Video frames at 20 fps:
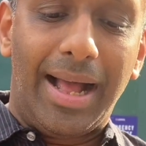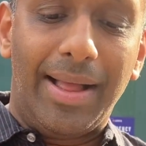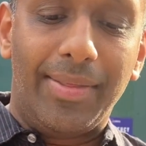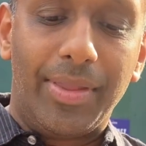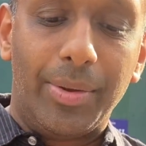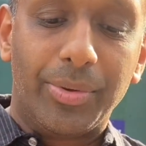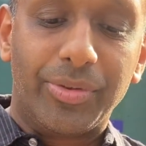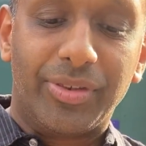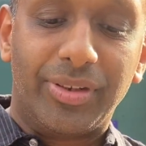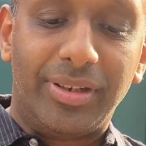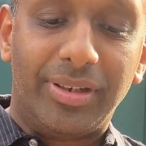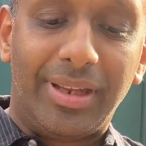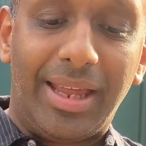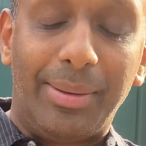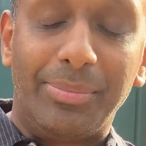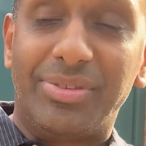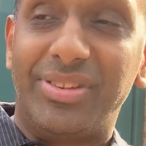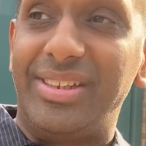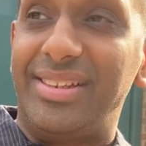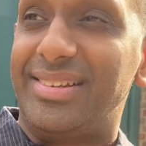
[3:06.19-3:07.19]
There was an
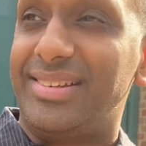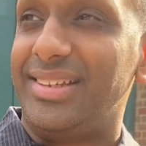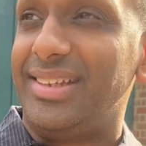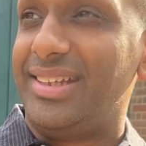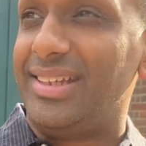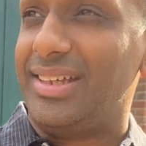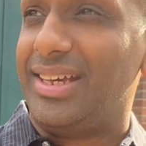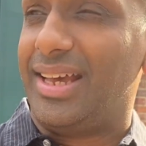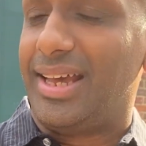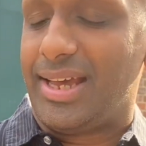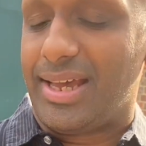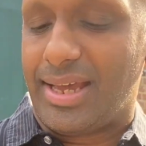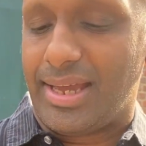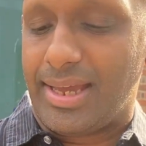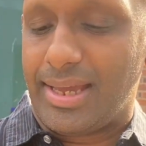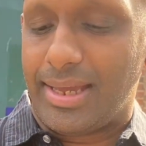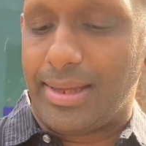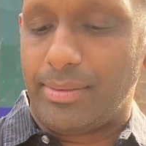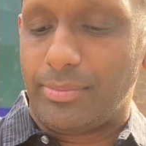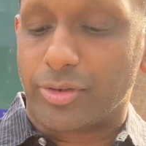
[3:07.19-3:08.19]
MCC,
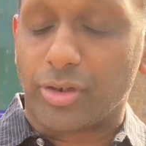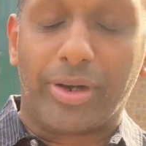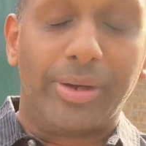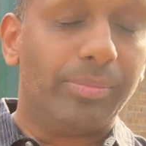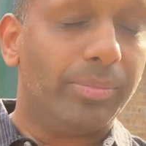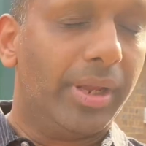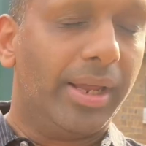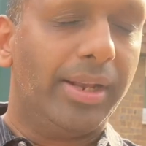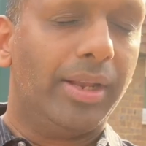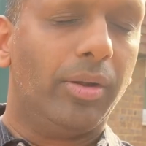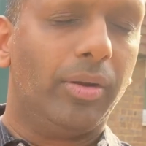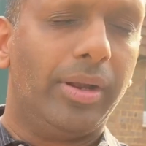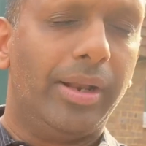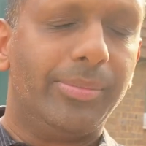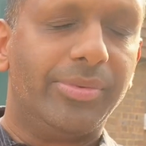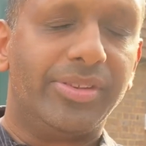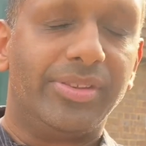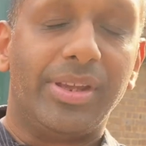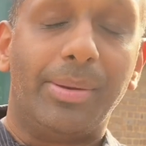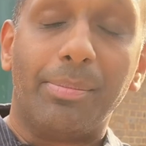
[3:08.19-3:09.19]

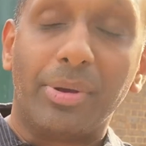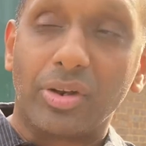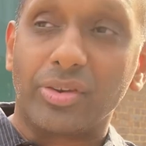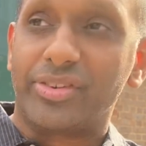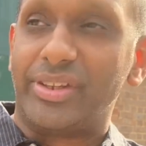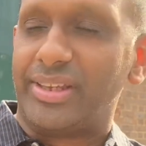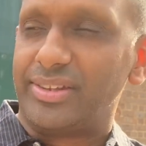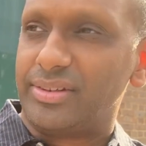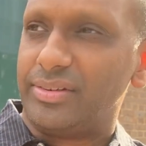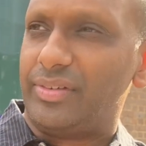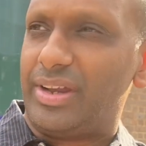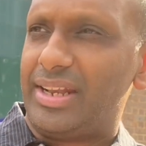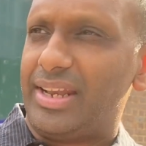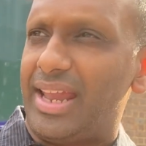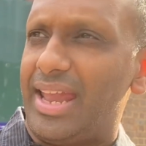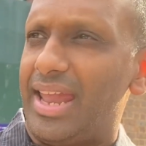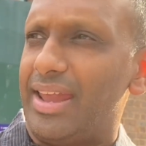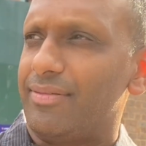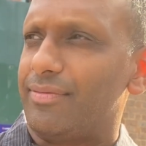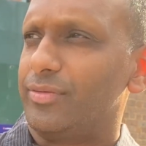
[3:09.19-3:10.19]
a Middlesex event
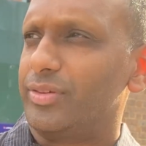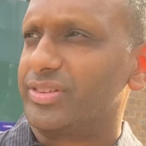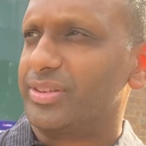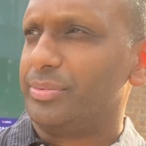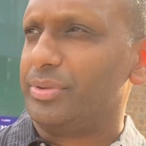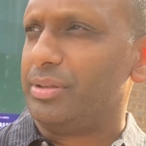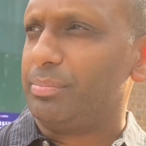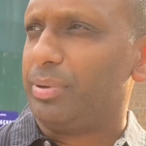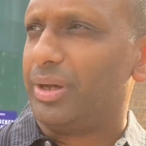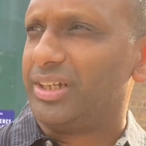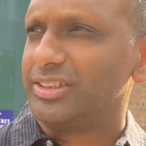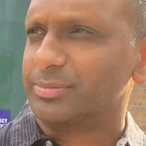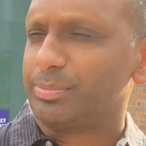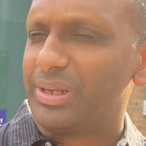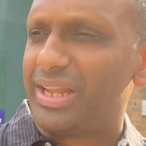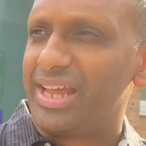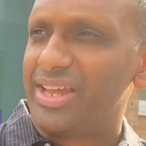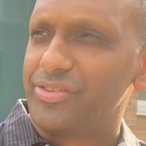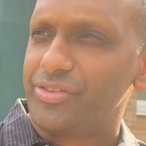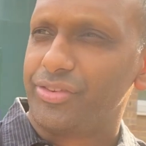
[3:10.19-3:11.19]
here for some of the past
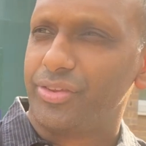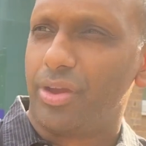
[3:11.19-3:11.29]
players.